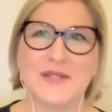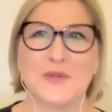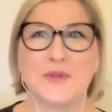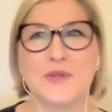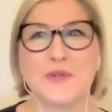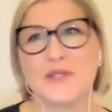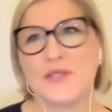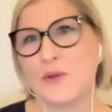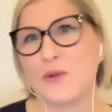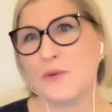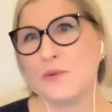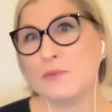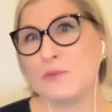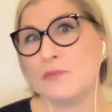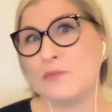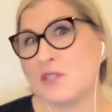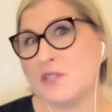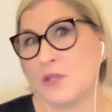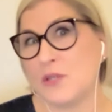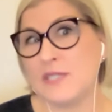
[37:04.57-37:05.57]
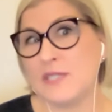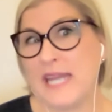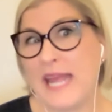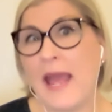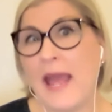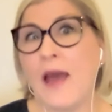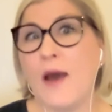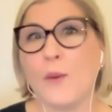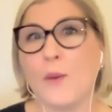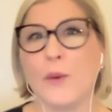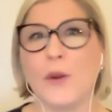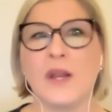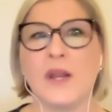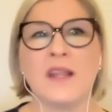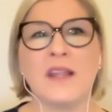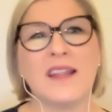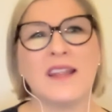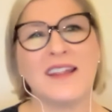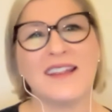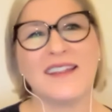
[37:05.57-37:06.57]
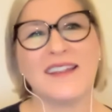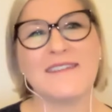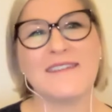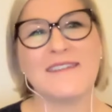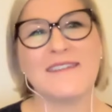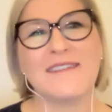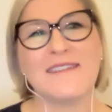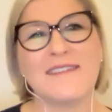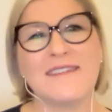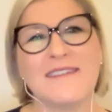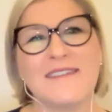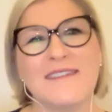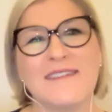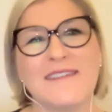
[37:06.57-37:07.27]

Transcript: or so down. Yeah,